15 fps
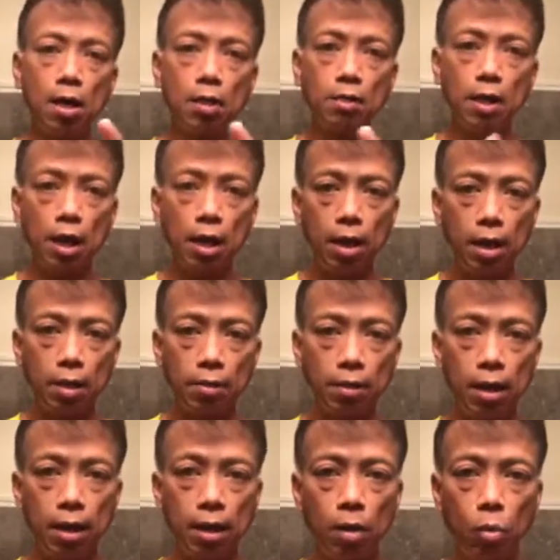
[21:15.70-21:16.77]
the
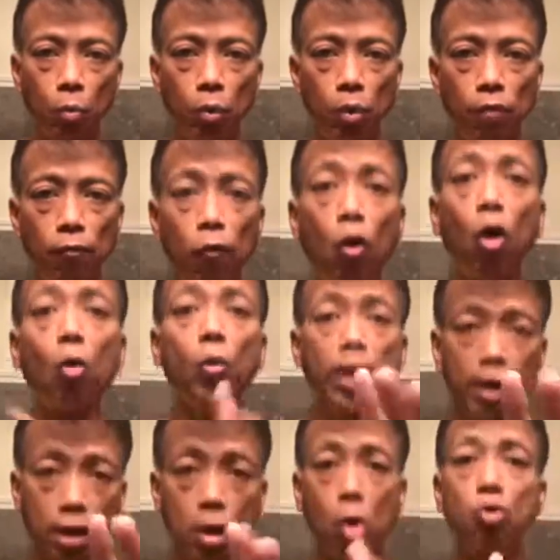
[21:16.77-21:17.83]

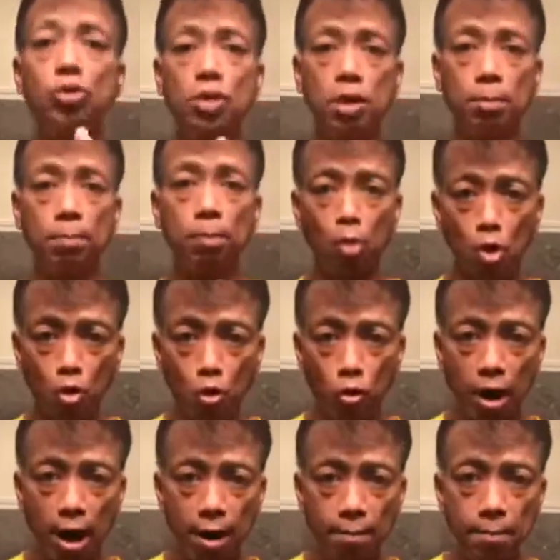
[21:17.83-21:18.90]
4-week coaching
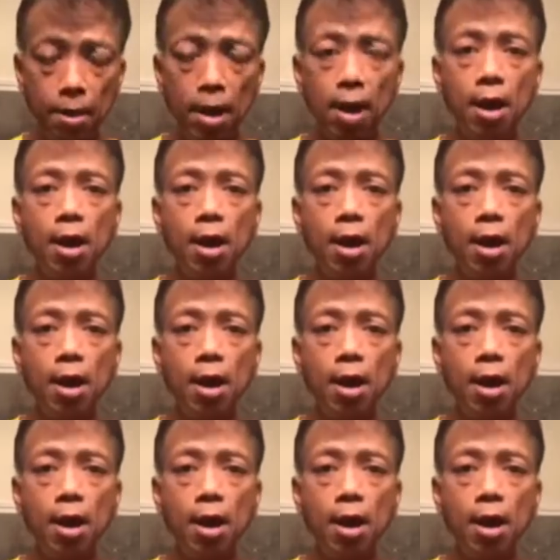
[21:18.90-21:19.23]
program,